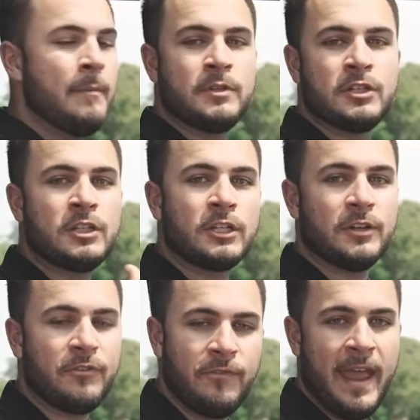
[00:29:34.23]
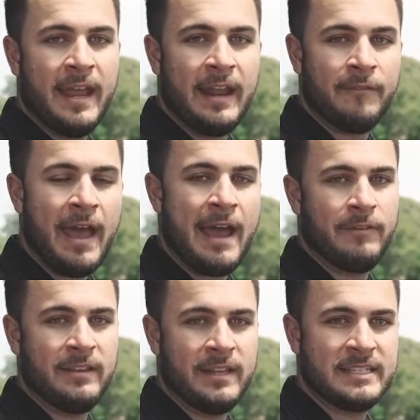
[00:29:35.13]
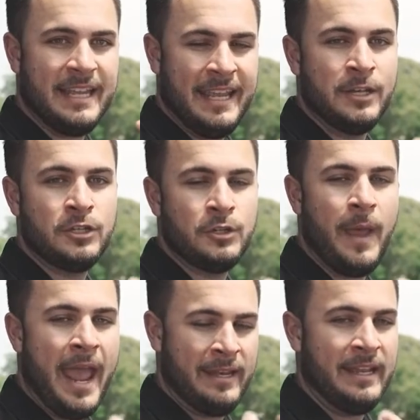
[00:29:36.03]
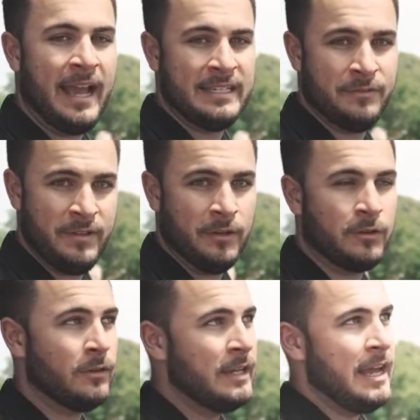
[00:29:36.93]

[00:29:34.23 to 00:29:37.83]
I'm such a fan of having this into any kind of vehicle.